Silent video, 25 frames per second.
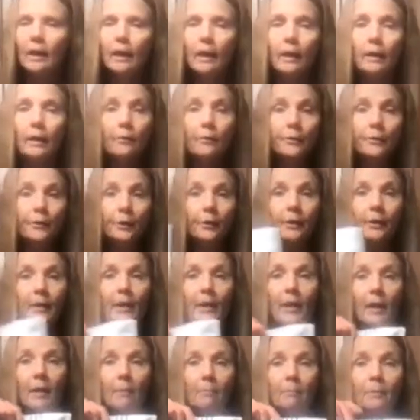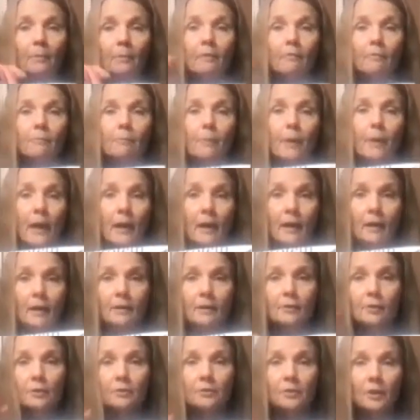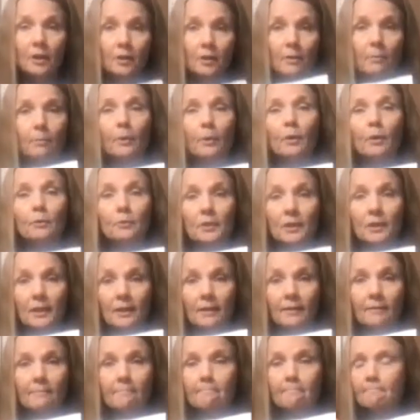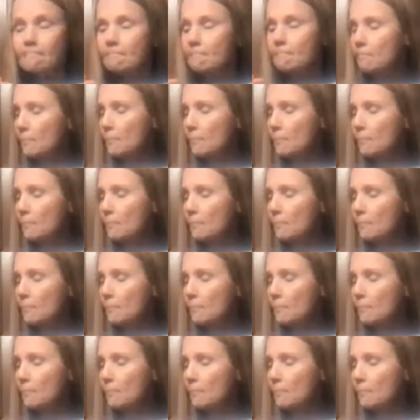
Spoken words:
a 1/3 cup of doTERRA protein